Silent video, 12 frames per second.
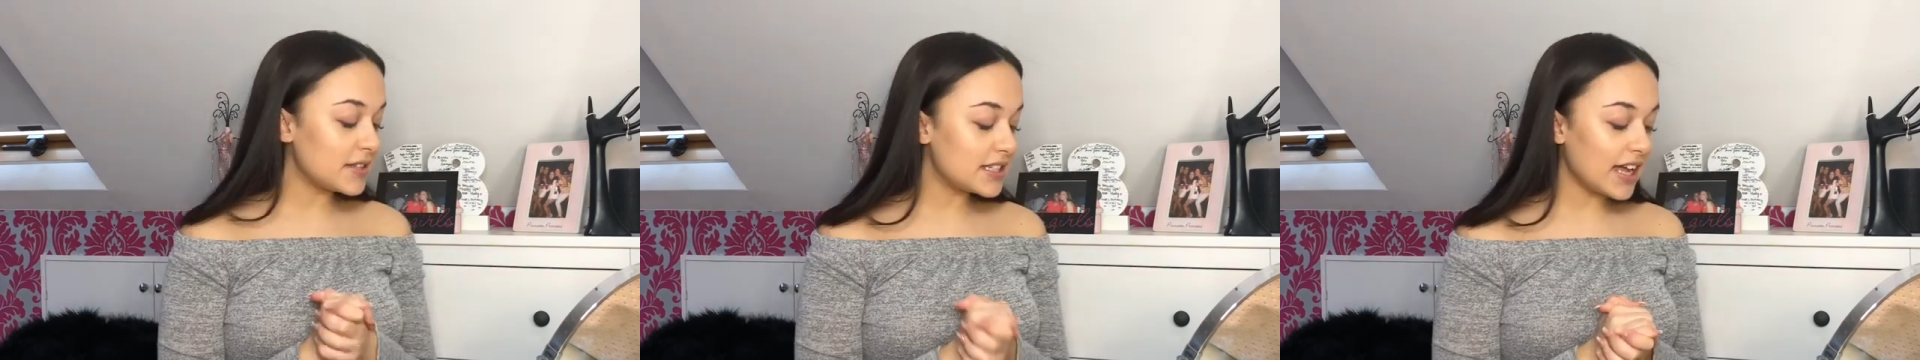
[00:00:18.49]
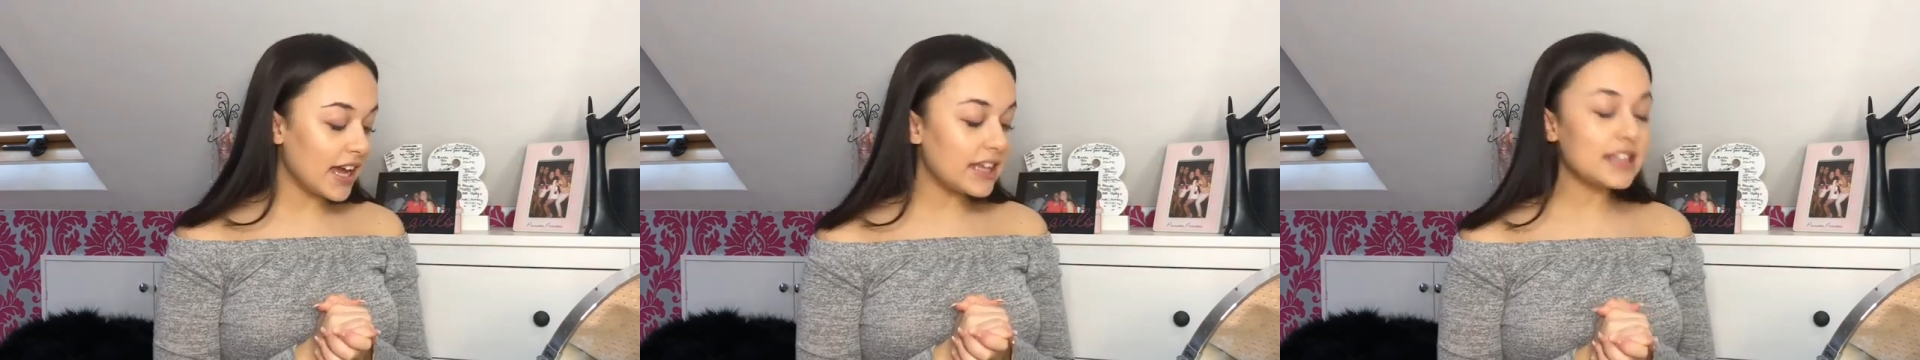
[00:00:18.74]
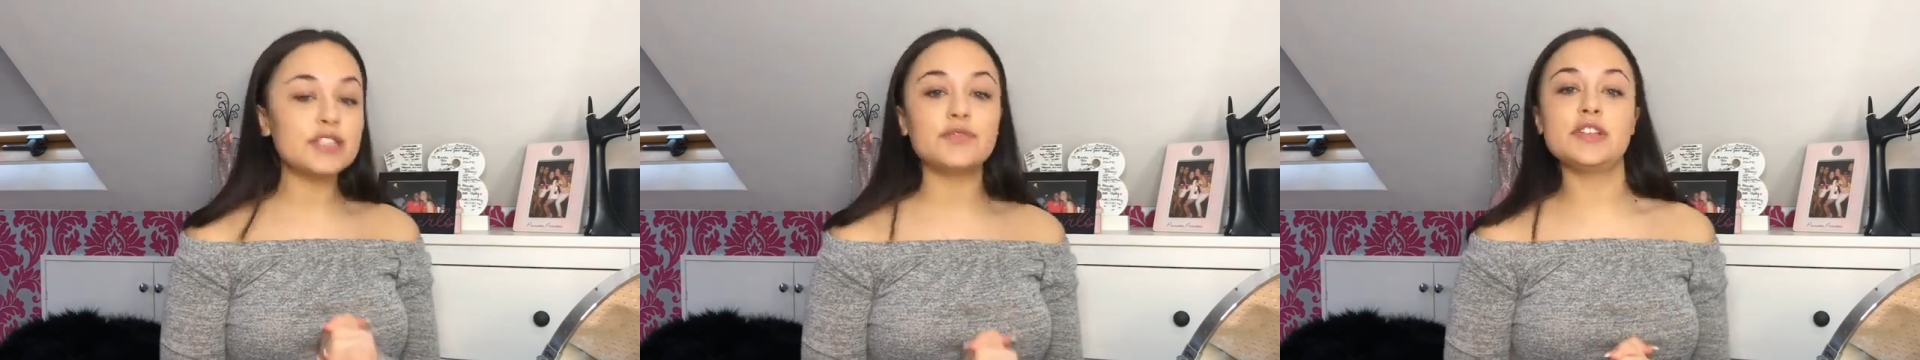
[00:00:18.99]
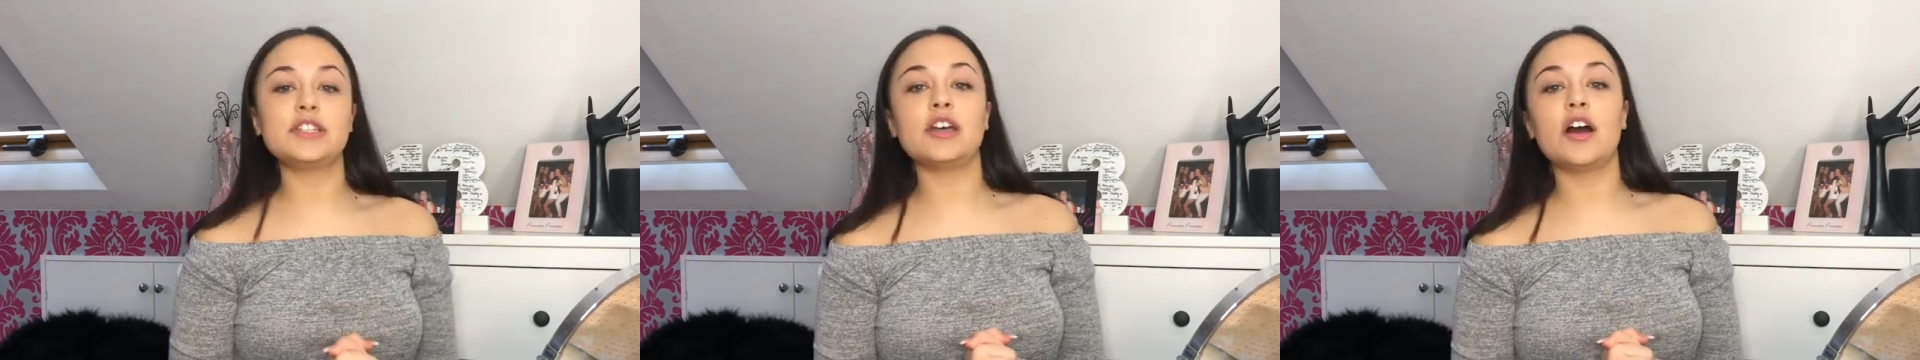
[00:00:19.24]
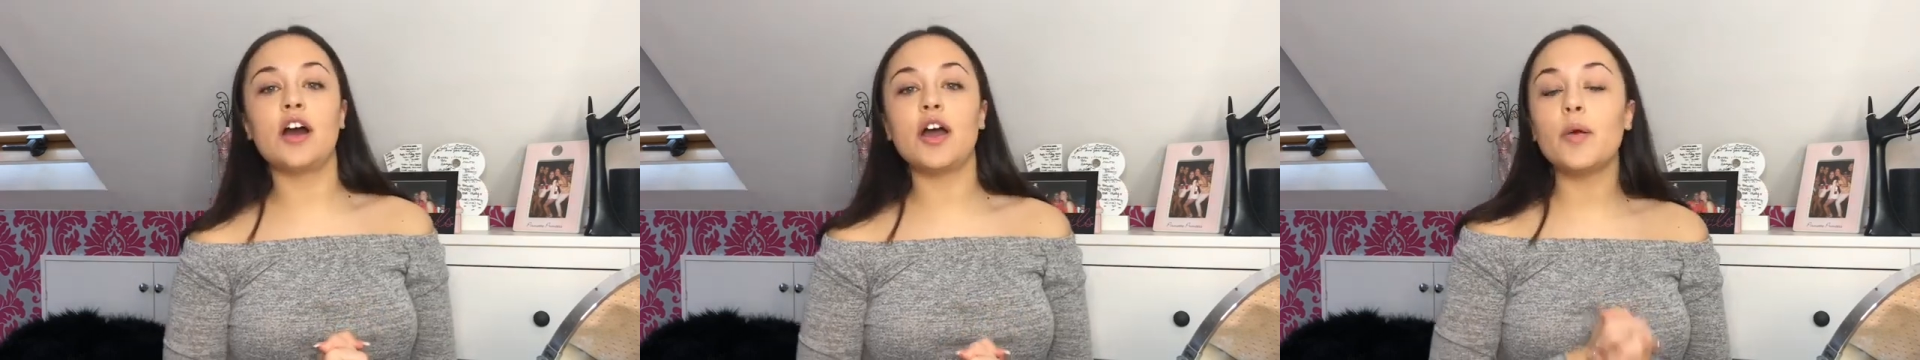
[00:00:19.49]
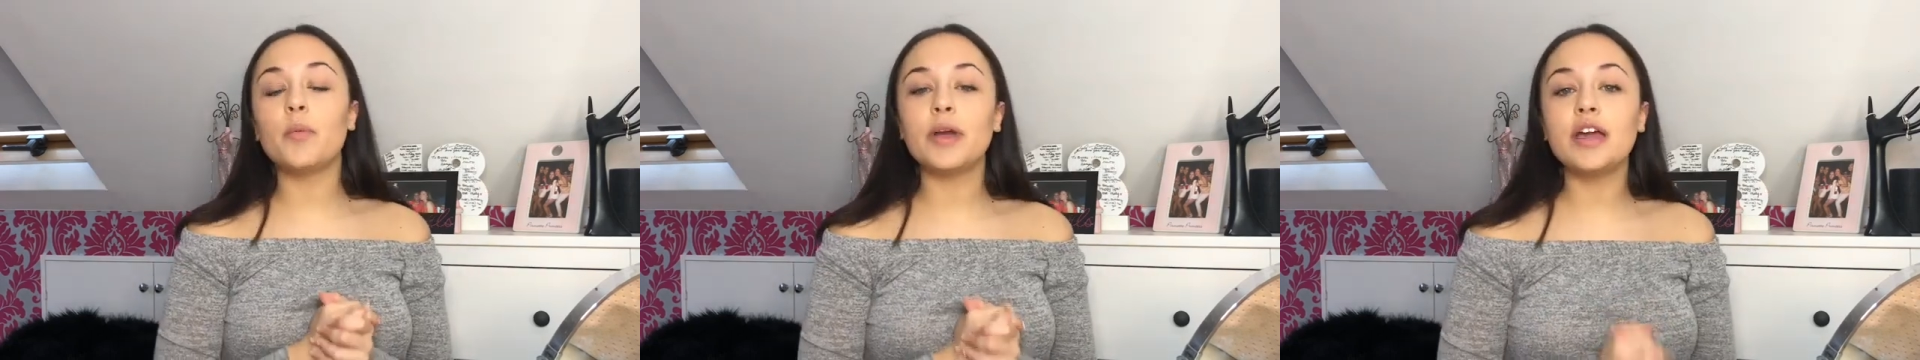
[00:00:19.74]
Today in this
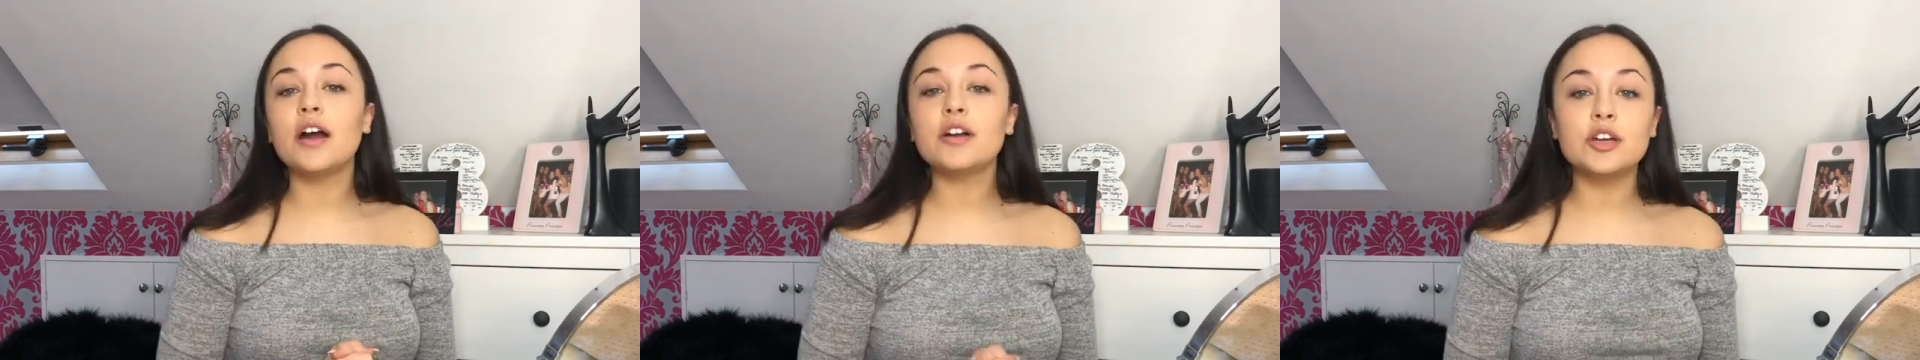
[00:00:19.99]
video we are